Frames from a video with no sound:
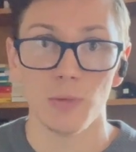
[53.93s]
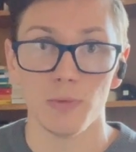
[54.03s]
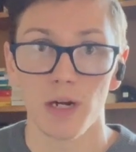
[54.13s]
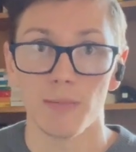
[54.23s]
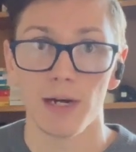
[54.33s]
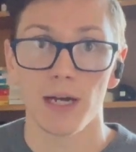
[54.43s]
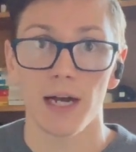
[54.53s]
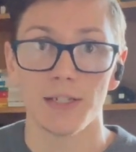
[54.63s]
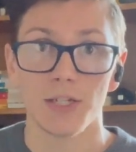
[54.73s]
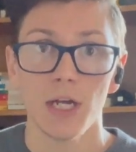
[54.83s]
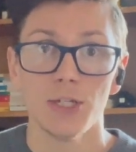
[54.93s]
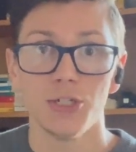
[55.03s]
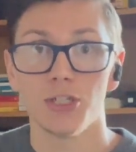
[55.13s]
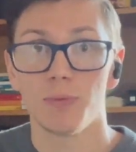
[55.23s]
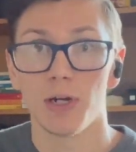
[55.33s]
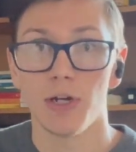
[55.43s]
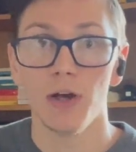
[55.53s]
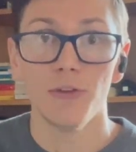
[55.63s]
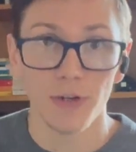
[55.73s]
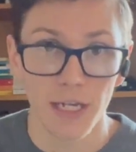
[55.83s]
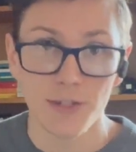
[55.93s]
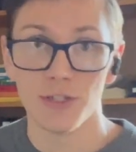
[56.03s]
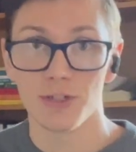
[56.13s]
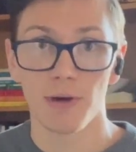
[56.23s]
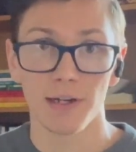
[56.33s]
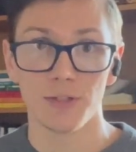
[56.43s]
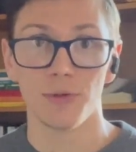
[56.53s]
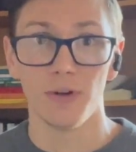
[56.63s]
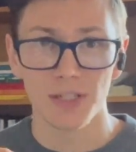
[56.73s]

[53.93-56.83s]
we read about God's judgment on other nations around Israel.